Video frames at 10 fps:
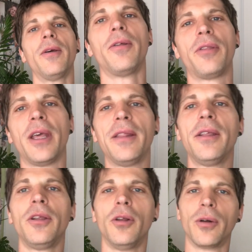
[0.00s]
then
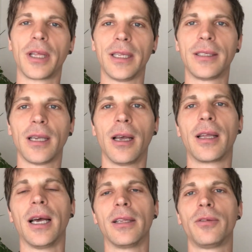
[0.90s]
you'll get a
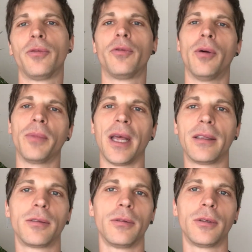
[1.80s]
cut from
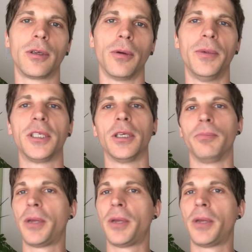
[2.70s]
that commission.